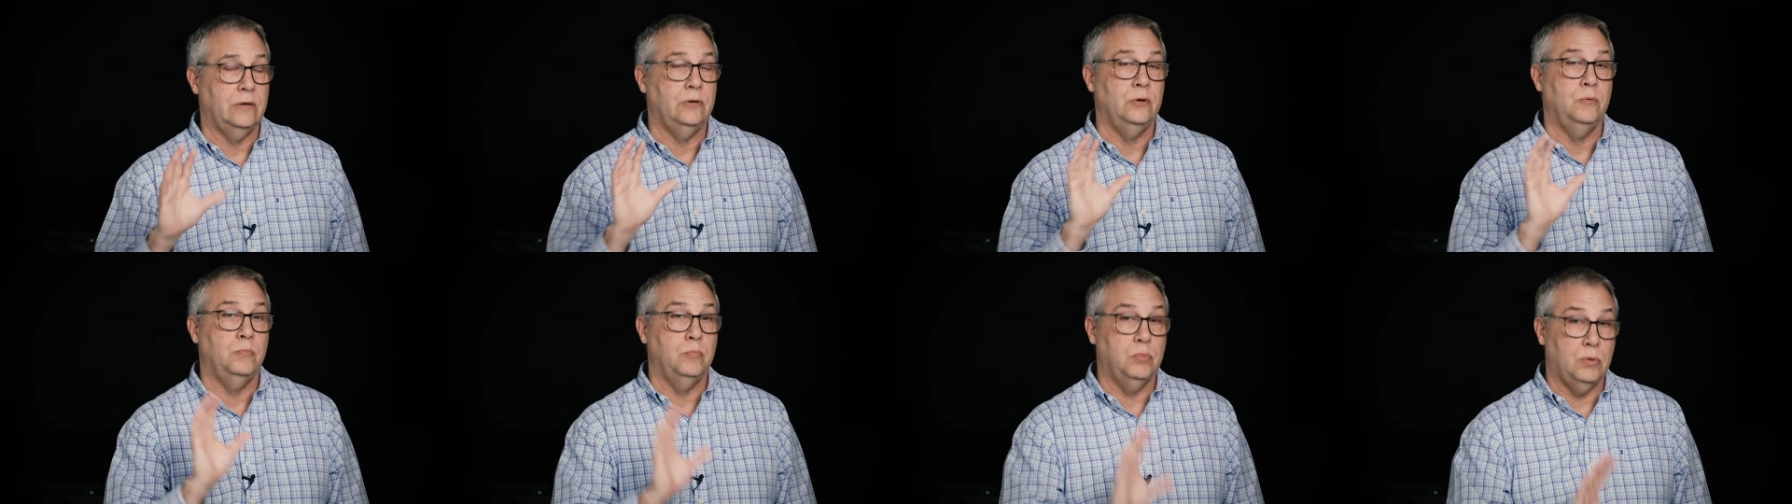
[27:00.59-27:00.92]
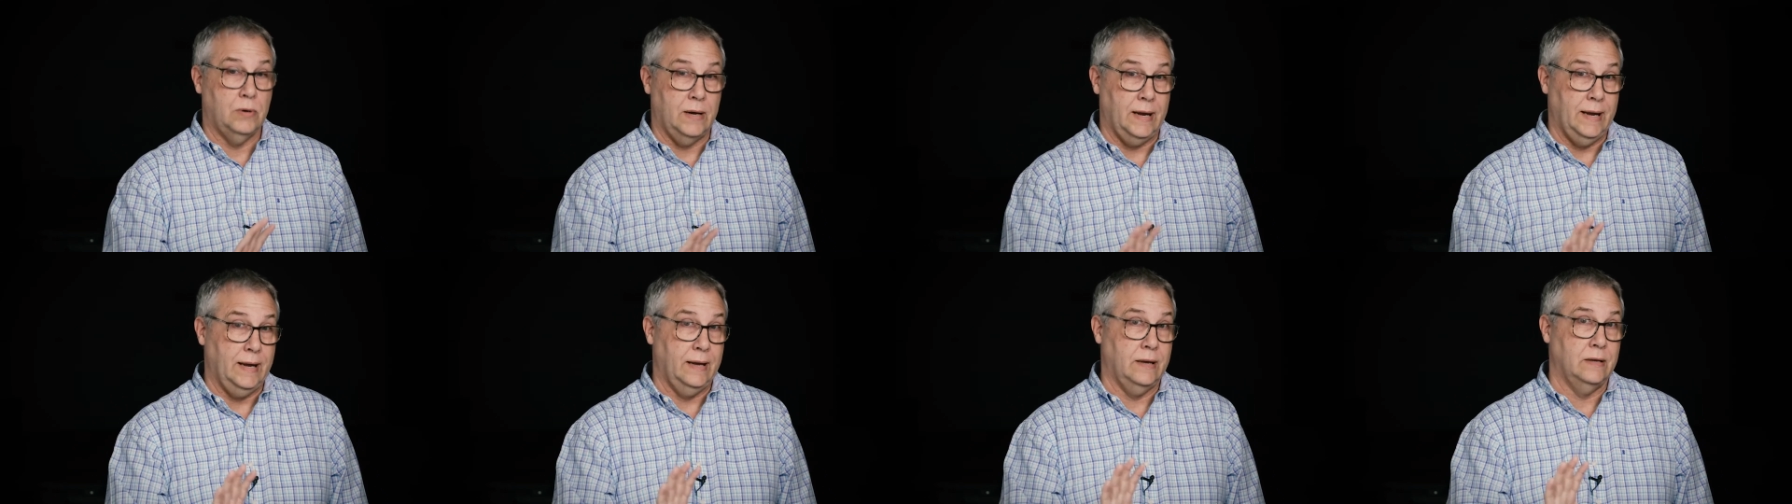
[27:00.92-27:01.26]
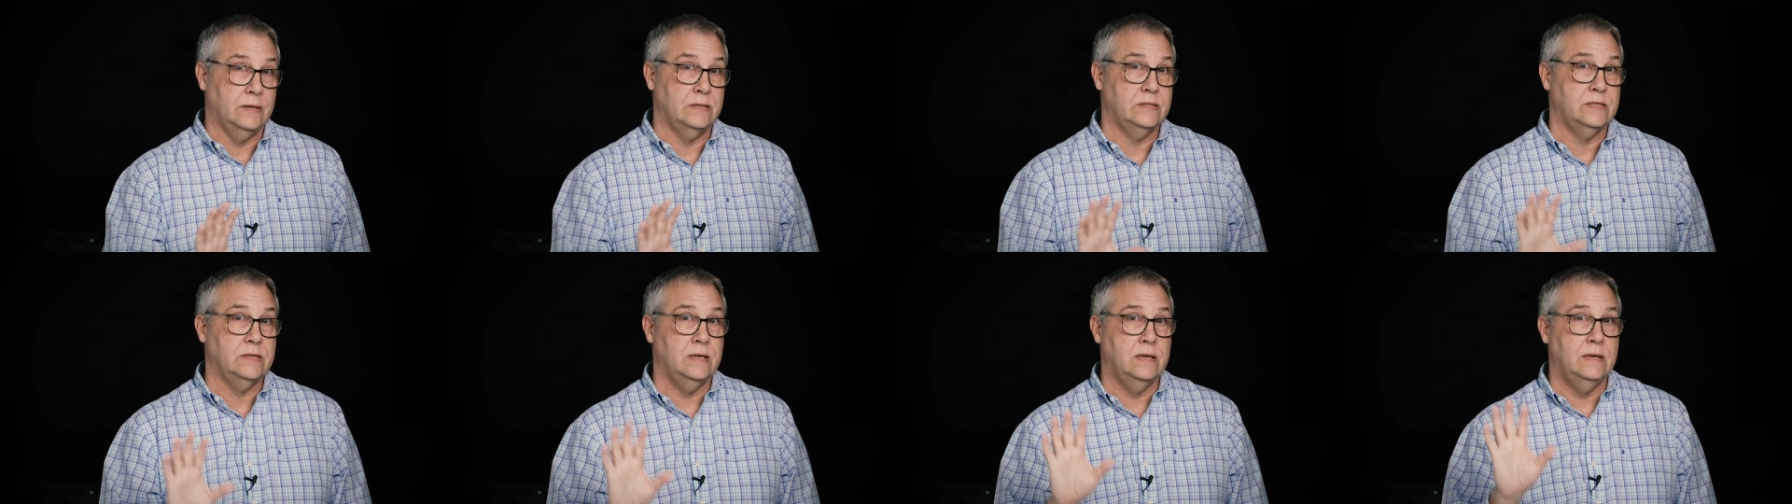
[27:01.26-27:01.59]
who
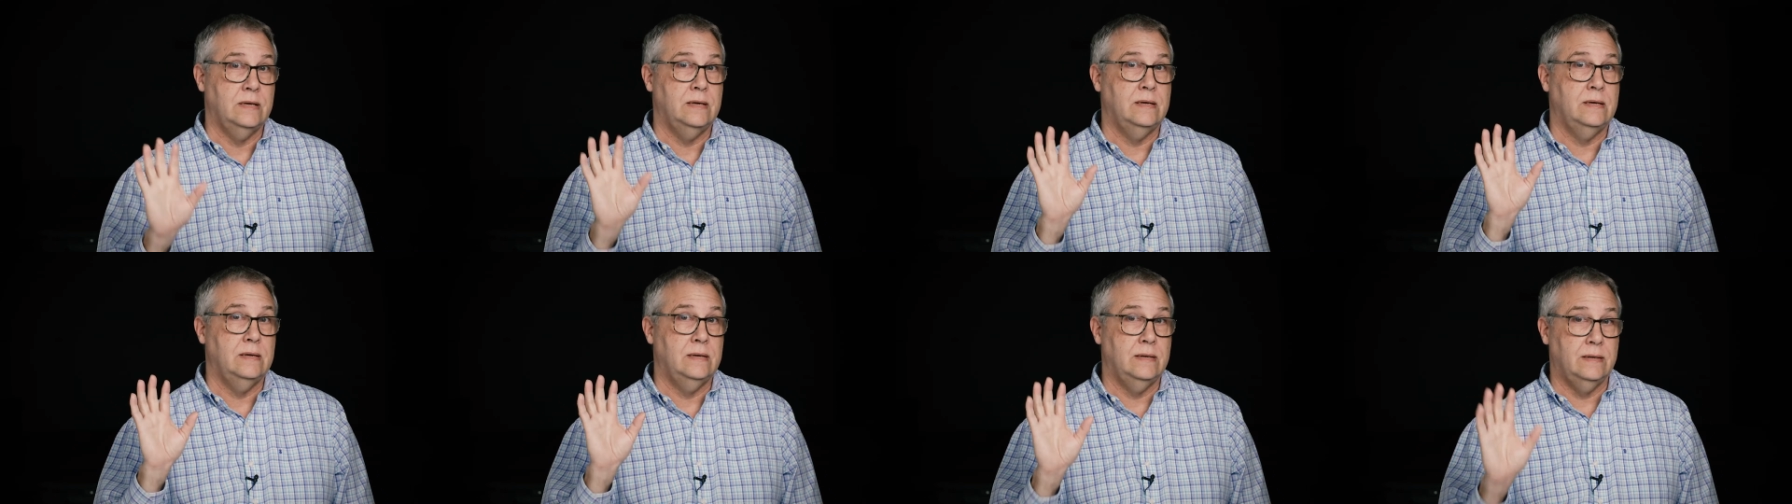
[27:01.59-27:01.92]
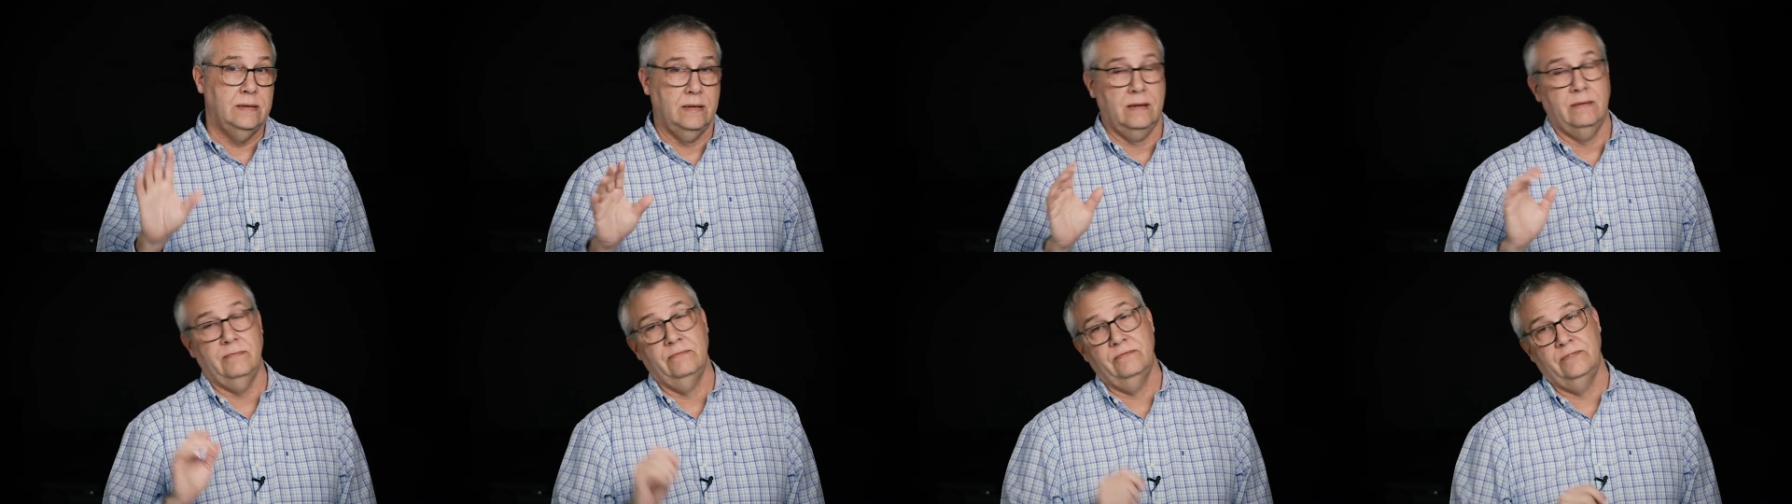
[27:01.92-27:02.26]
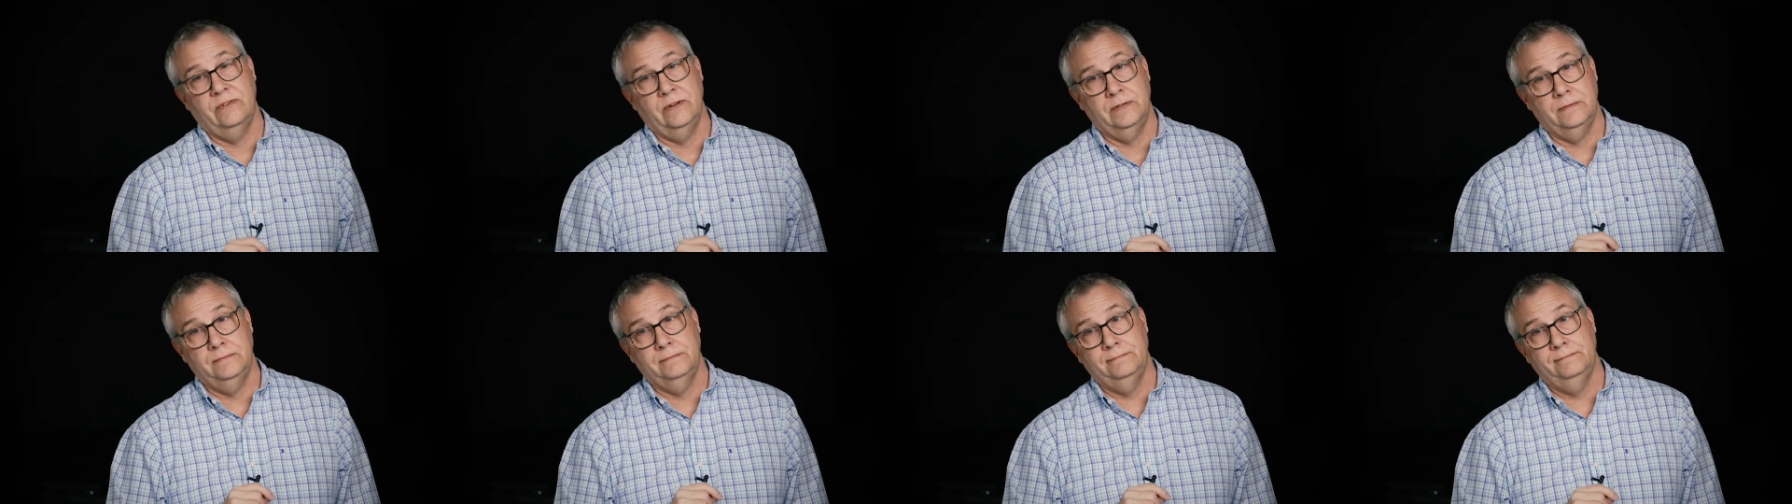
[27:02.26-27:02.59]
brings comfort.